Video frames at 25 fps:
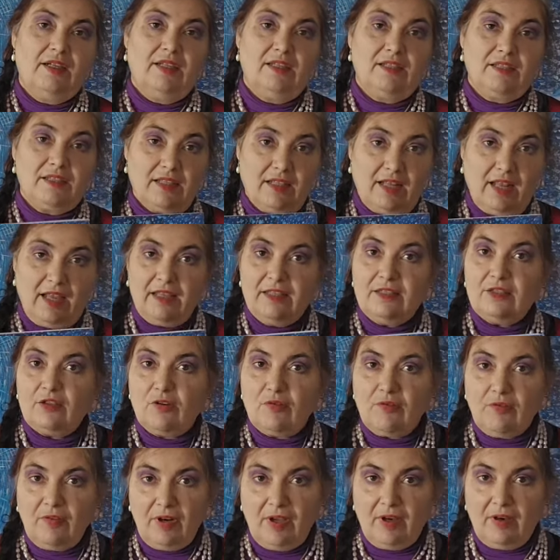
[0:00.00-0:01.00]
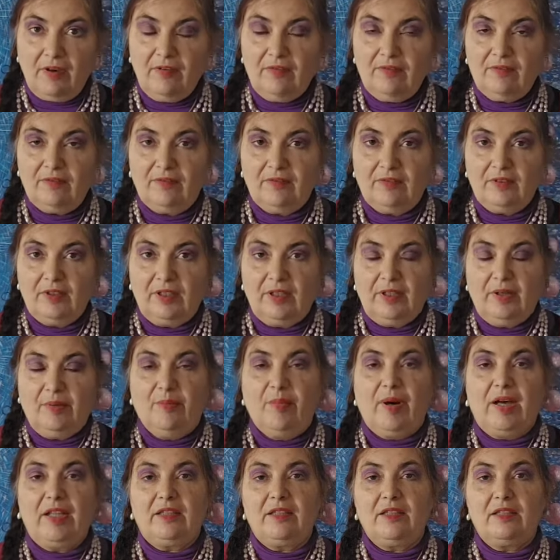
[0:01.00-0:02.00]
It's light of love,
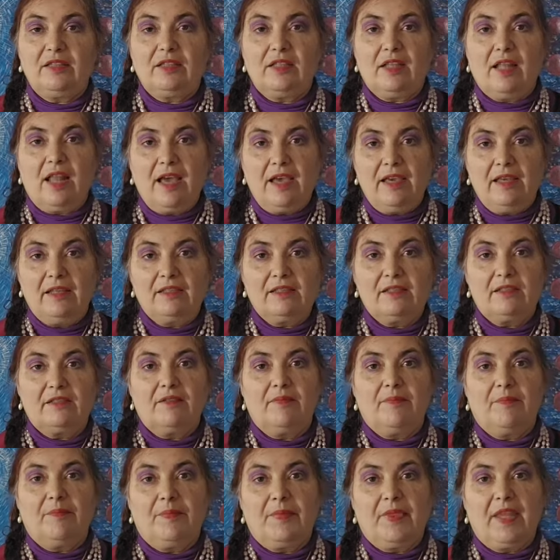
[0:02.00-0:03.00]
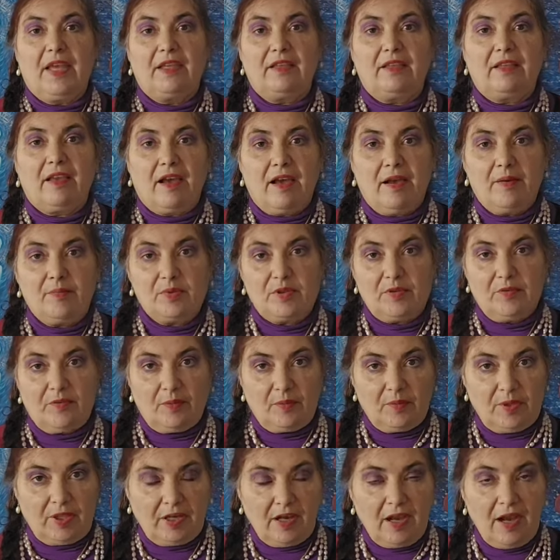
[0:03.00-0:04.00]
but it's light that comes
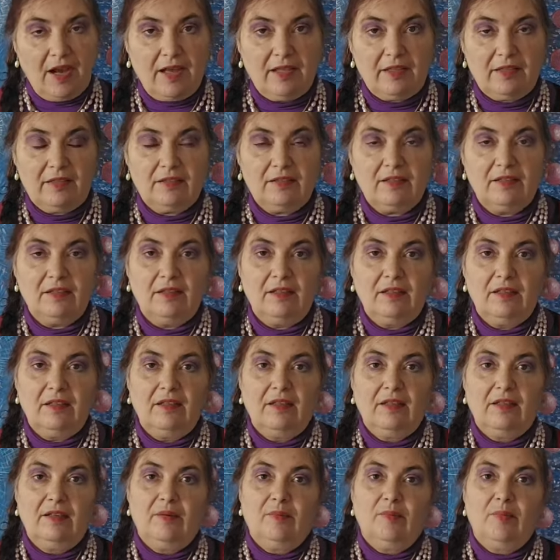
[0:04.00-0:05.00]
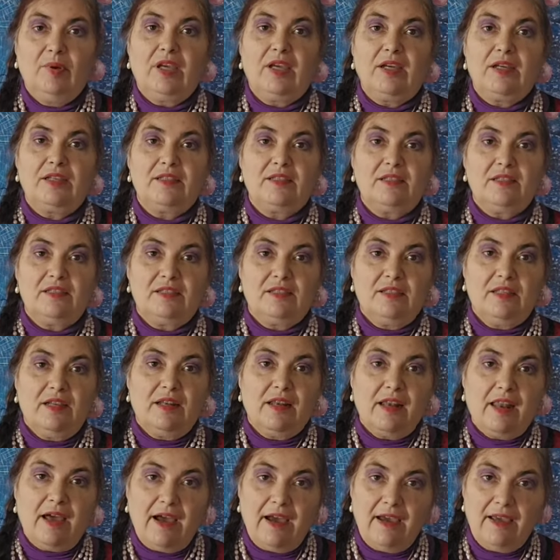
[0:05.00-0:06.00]
from the God because it's
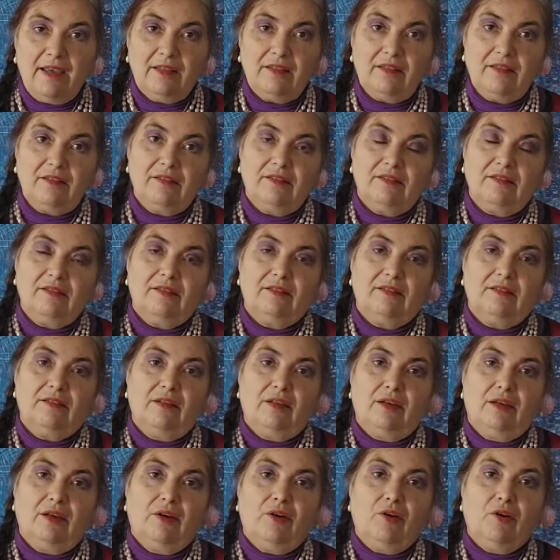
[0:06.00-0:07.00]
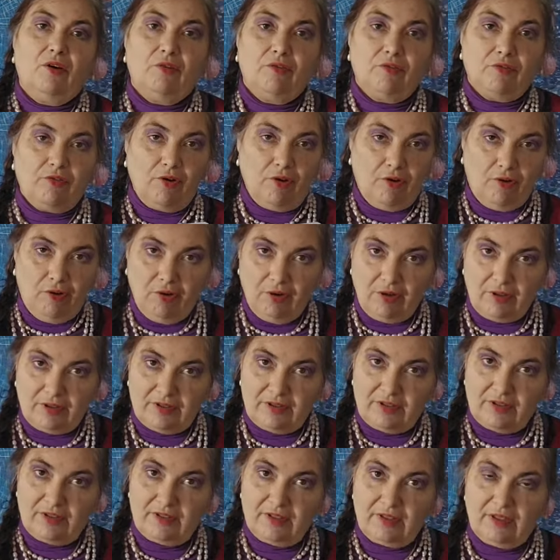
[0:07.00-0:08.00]
the light of
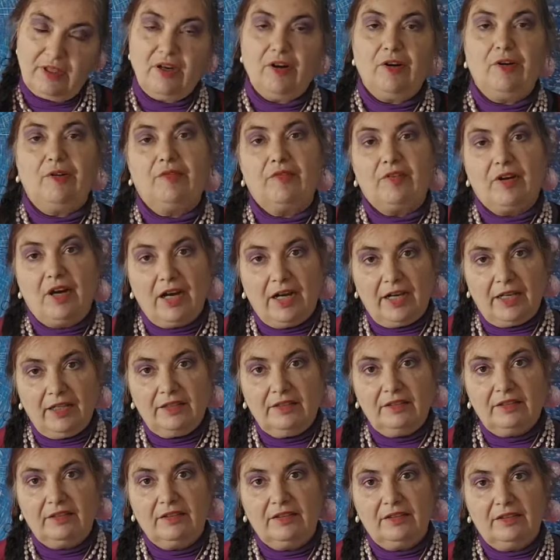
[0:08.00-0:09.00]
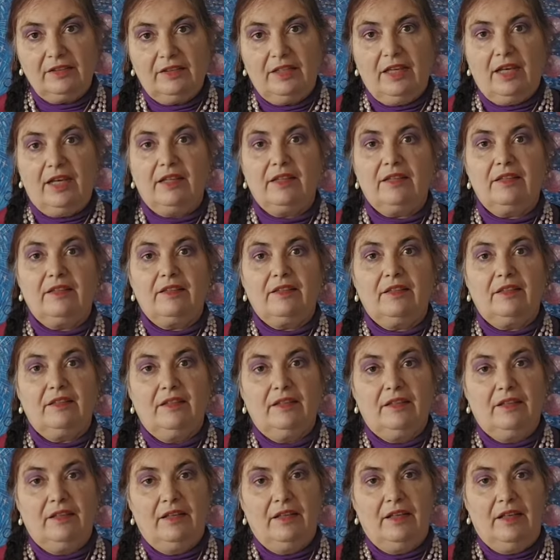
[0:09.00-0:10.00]
words of God that
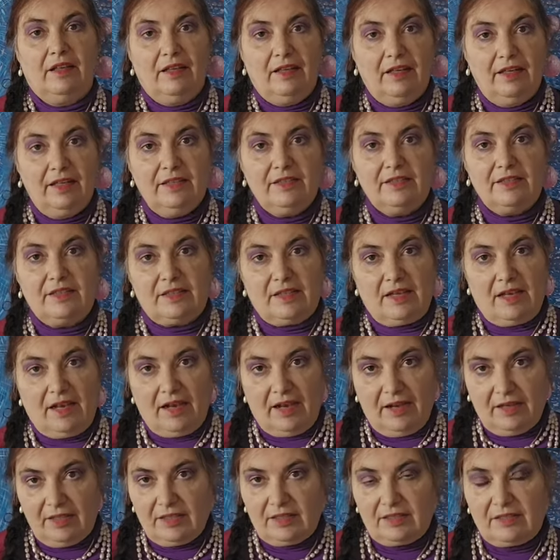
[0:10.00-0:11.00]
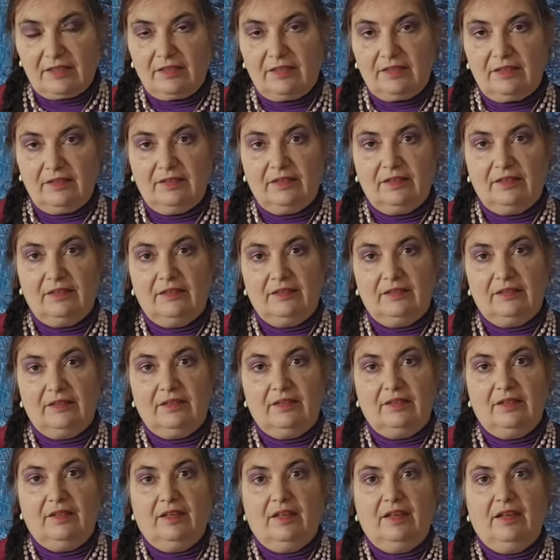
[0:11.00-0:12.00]
leads us
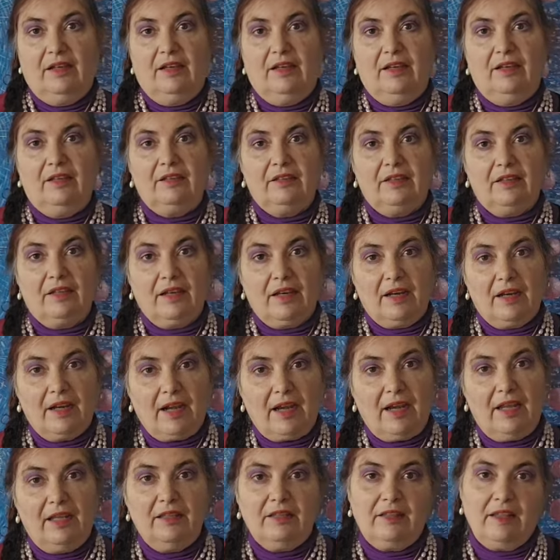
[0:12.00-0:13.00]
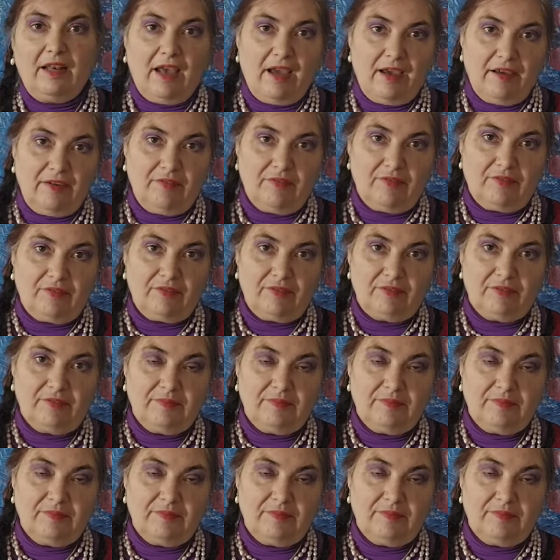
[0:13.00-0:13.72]
in the great life.